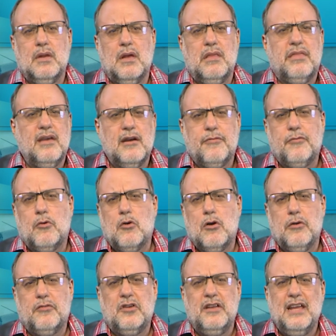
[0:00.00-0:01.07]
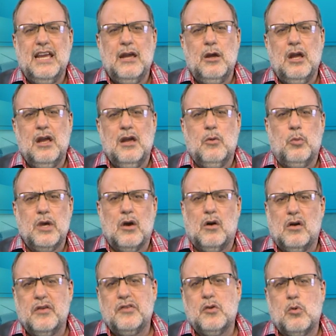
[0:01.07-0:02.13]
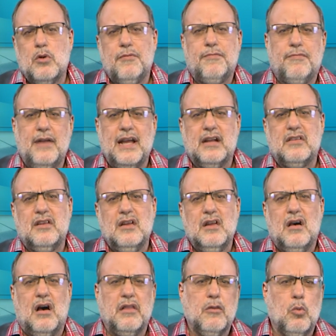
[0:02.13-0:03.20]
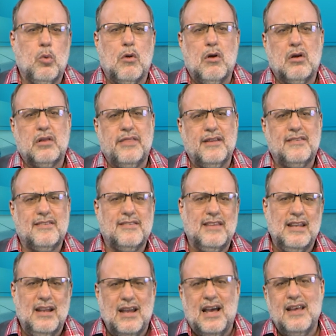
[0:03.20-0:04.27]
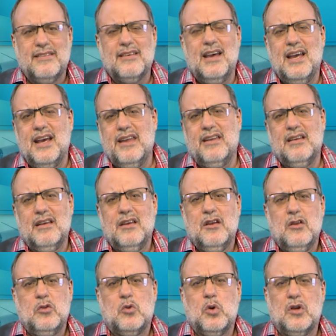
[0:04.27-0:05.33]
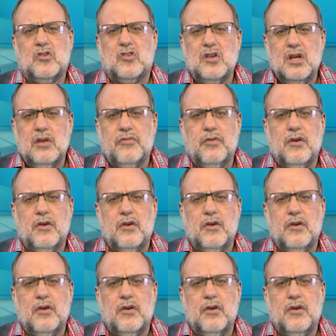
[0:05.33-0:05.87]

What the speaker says: Therefore, today we also reflect on the work that still lies ahead to achieve